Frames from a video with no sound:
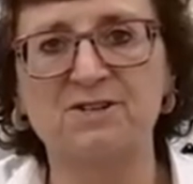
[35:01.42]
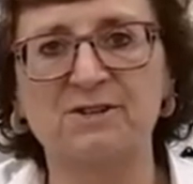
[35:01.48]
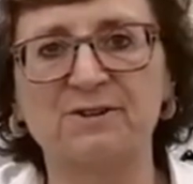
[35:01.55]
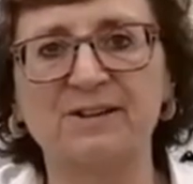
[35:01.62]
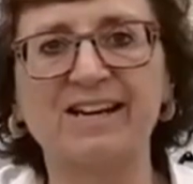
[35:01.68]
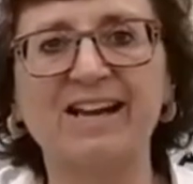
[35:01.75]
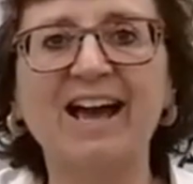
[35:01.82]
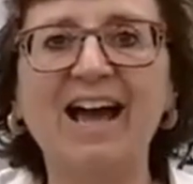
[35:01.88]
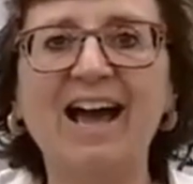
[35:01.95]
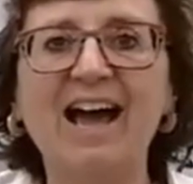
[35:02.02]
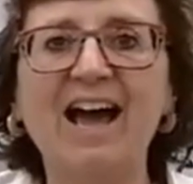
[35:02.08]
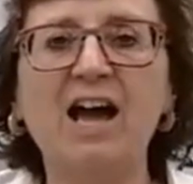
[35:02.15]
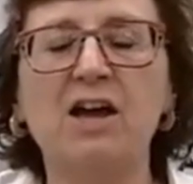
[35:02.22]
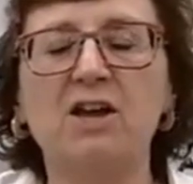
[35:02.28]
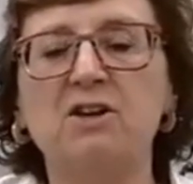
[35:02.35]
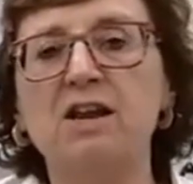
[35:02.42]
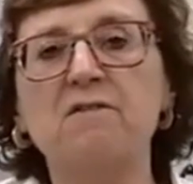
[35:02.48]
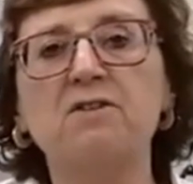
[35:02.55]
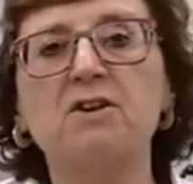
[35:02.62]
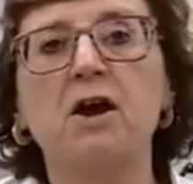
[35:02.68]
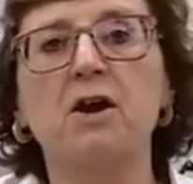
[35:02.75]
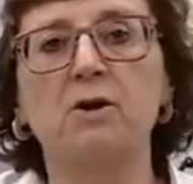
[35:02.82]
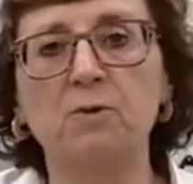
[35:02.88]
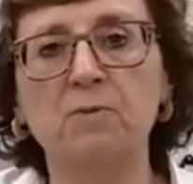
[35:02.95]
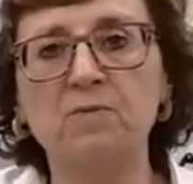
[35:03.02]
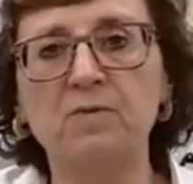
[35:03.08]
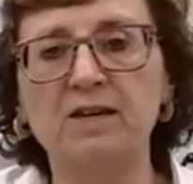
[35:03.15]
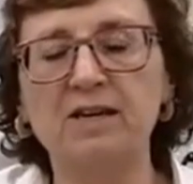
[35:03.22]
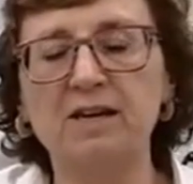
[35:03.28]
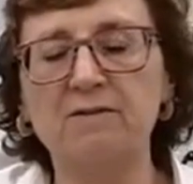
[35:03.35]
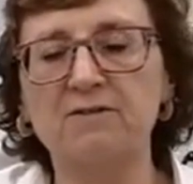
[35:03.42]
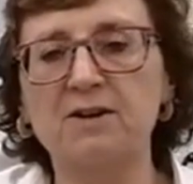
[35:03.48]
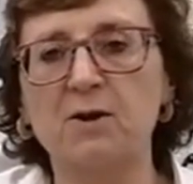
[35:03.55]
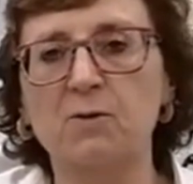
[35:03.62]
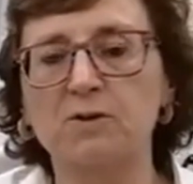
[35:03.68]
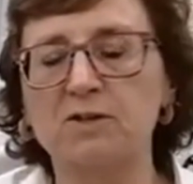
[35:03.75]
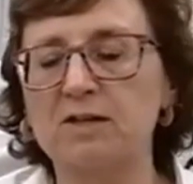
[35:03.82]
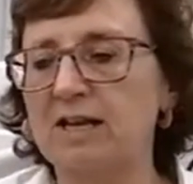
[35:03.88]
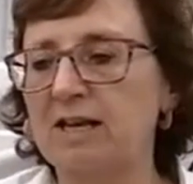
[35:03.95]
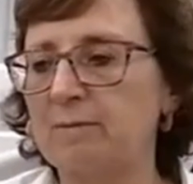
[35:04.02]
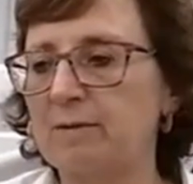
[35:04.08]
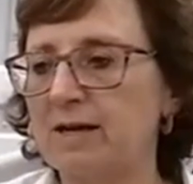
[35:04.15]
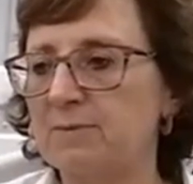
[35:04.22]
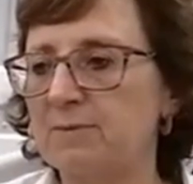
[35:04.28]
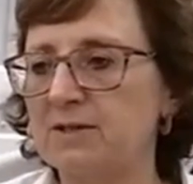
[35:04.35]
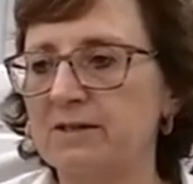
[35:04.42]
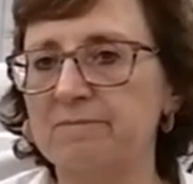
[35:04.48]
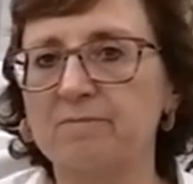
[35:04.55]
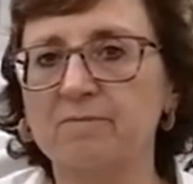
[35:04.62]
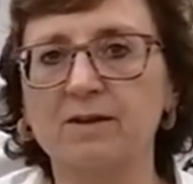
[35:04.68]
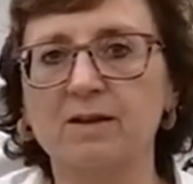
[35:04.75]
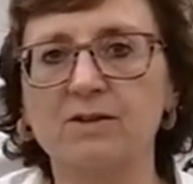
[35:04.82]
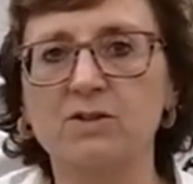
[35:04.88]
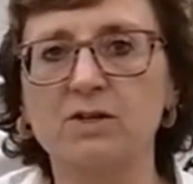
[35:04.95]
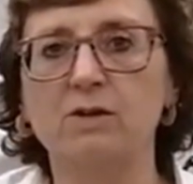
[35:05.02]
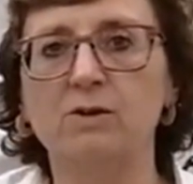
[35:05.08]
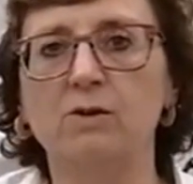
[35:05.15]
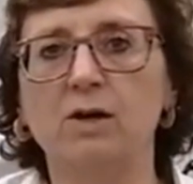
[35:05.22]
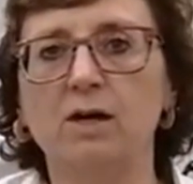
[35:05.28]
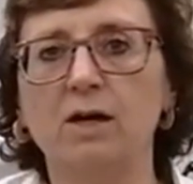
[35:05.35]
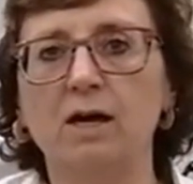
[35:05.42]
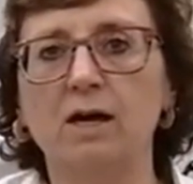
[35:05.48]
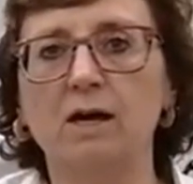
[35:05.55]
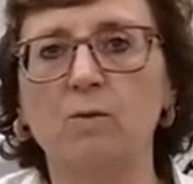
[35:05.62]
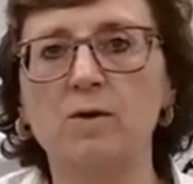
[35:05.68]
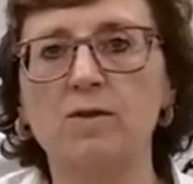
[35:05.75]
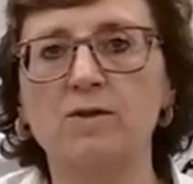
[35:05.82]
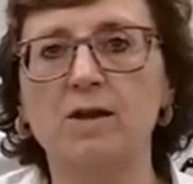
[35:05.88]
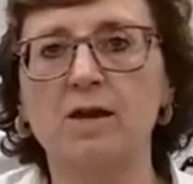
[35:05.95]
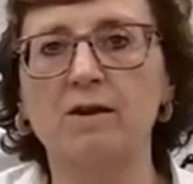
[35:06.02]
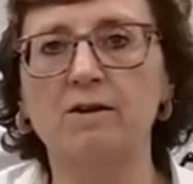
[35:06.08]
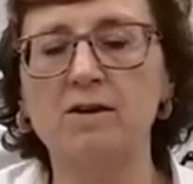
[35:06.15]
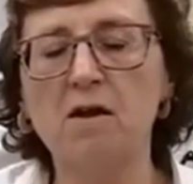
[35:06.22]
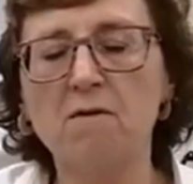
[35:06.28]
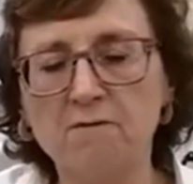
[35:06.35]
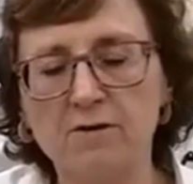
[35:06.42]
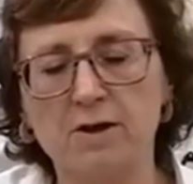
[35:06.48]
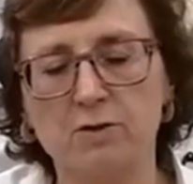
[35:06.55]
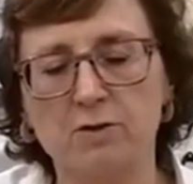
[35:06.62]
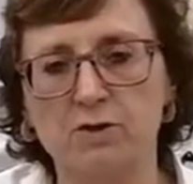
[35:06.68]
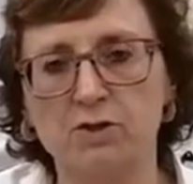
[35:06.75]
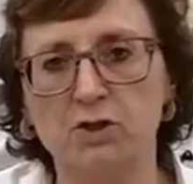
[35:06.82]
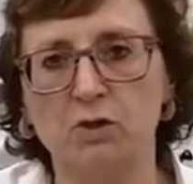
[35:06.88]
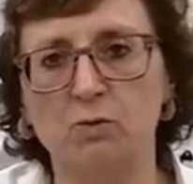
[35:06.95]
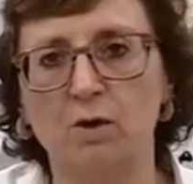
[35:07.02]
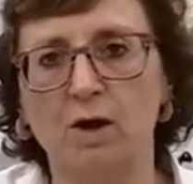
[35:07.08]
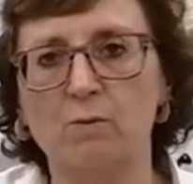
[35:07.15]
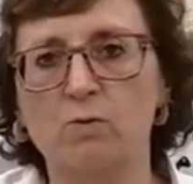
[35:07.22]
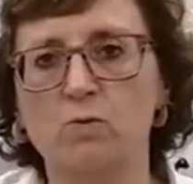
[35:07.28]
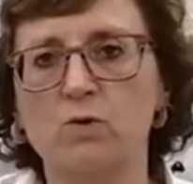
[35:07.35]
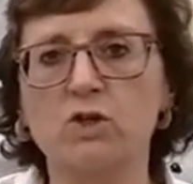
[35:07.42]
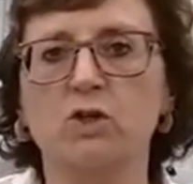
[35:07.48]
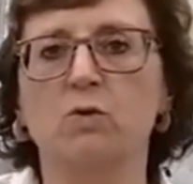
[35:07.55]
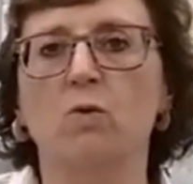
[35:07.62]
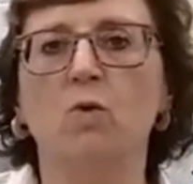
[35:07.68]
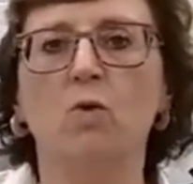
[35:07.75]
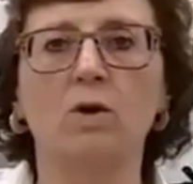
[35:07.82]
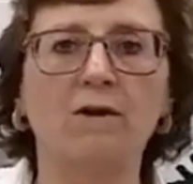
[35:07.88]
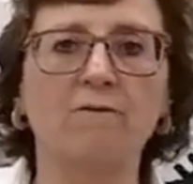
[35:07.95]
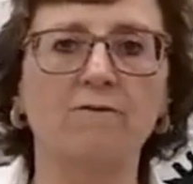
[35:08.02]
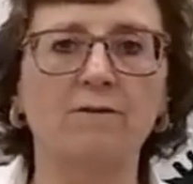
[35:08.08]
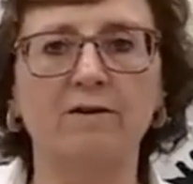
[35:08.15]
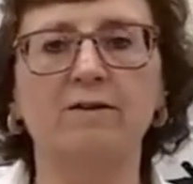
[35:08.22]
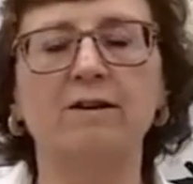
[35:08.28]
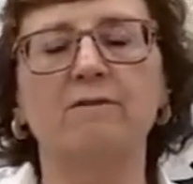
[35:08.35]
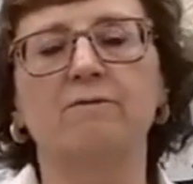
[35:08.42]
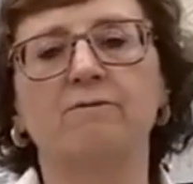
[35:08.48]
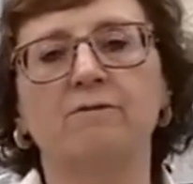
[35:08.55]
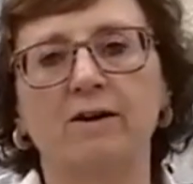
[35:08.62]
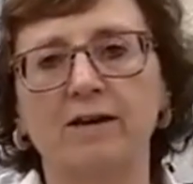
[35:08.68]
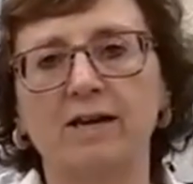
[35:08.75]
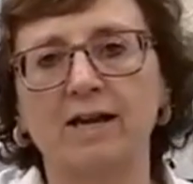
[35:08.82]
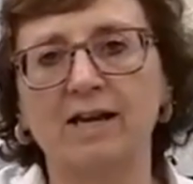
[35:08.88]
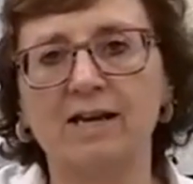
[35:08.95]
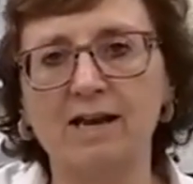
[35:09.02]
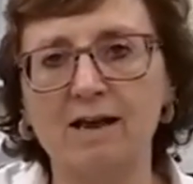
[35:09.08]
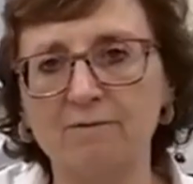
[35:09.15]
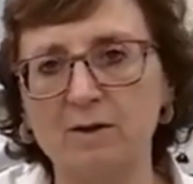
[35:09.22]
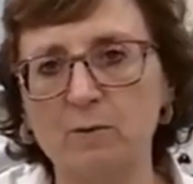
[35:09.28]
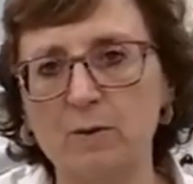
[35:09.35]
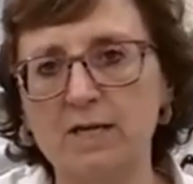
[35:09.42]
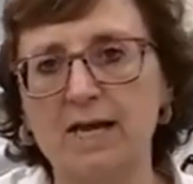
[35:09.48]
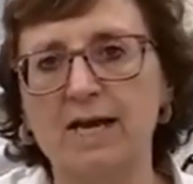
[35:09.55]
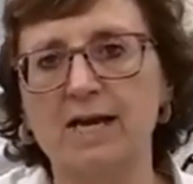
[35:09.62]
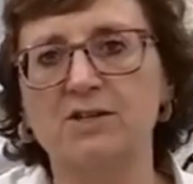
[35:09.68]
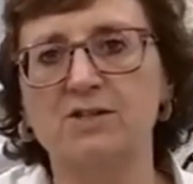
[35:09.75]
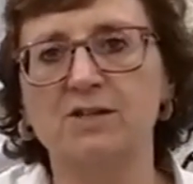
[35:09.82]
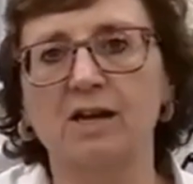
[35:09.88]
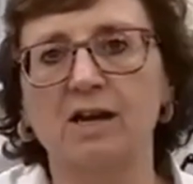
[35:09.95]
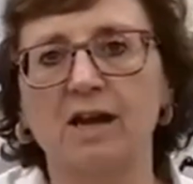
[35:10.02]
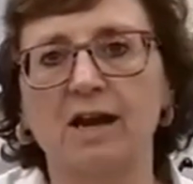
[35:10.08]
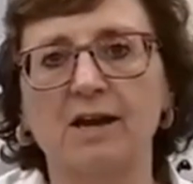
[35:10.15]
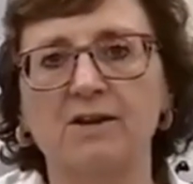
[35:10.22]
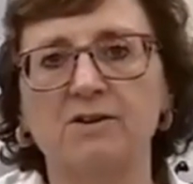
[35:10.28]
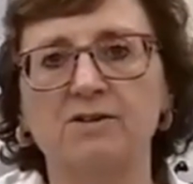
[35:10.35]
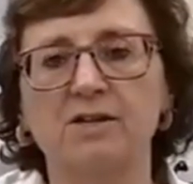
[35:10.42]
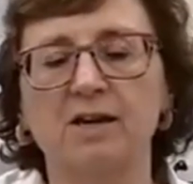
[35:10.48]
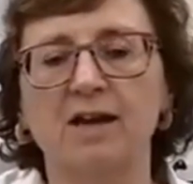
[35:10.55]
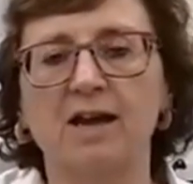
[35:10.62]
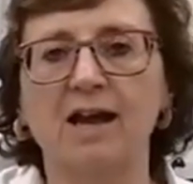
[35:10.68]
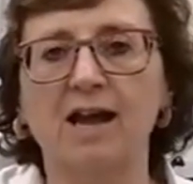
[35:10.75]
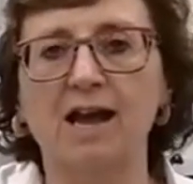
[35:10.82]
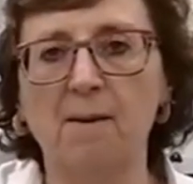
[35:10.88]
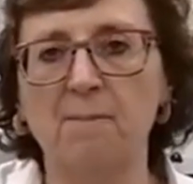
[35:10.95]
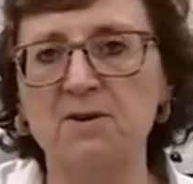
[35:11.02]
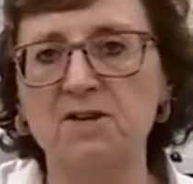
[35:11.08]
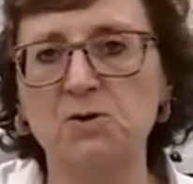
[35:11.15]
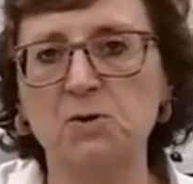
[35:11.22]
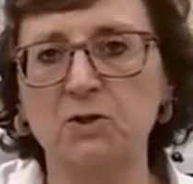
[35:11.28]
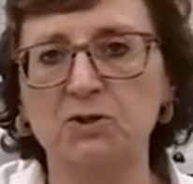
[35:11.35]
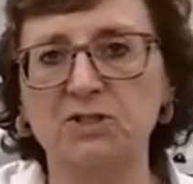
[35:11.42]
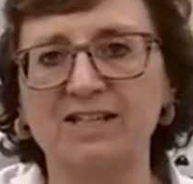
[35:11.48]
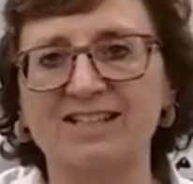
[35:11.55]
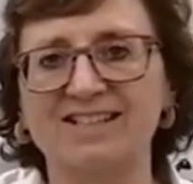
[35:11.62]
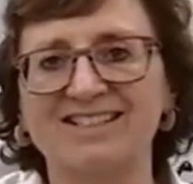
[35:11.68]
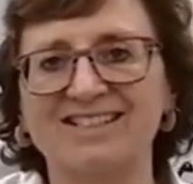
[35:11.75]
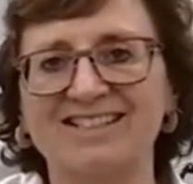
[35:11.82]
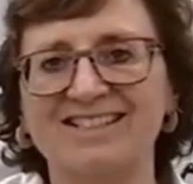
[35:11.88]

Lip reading: doing. You never know. You never know what you're going to be up to. So with no further ado, I wish you all a very, very lovely weekend and happy quilting.